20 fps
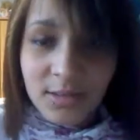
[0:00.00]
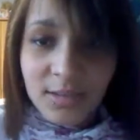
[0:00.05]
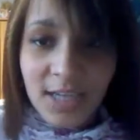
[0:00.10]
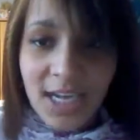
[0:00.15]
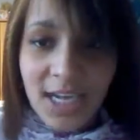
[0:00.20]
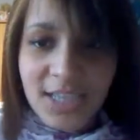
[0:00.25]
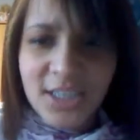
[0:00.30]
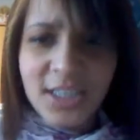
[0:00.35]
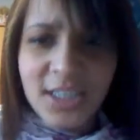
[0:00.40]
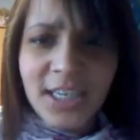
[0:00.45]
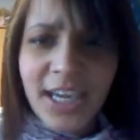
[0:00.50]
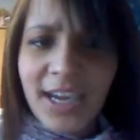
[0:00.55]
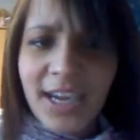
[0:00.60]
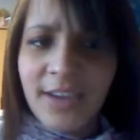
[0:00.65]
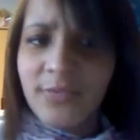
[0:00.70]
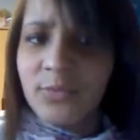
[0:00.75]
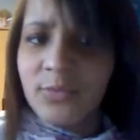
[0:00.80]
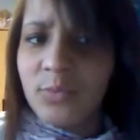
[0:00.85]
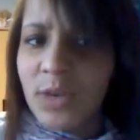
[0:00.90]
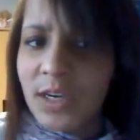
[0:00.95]
Actually, I
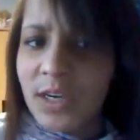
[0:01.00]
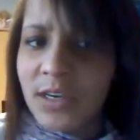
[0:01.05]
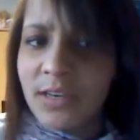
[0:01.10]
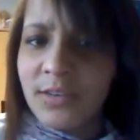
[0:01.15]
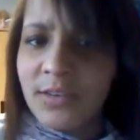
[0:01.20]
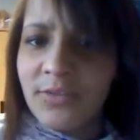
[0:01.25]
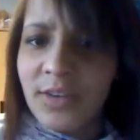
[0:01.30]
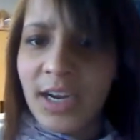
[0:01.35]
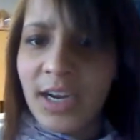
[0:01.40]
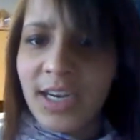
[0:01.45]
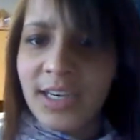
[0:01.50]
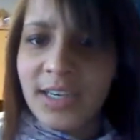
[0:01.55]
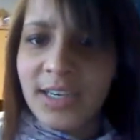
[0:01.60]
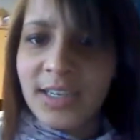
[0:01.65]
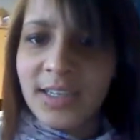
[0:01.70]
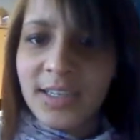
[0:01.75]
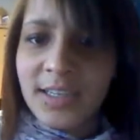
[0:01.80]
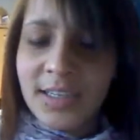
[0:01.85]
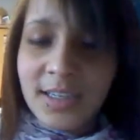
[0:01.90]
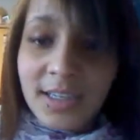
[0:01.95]
have one friend.
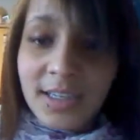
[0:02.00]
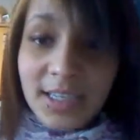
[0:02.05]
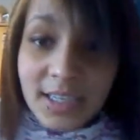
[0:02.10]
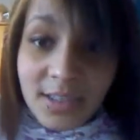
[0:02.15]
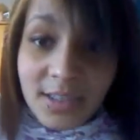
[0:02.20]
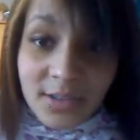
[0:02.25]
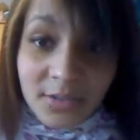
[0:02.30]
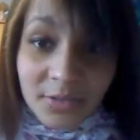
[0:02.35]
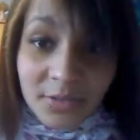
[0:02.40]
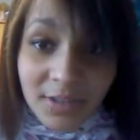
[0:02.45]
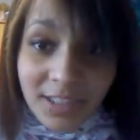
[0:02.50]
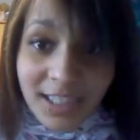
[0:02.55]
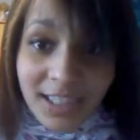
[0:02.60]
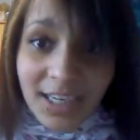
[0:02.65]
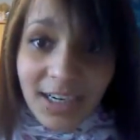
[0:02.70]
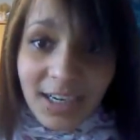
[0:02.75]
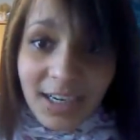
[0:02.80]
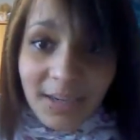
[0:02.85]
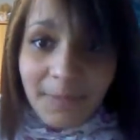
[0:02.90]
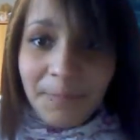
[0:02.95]
It's
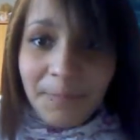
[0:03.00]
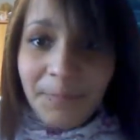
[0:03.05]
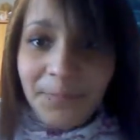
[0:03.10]
Julia!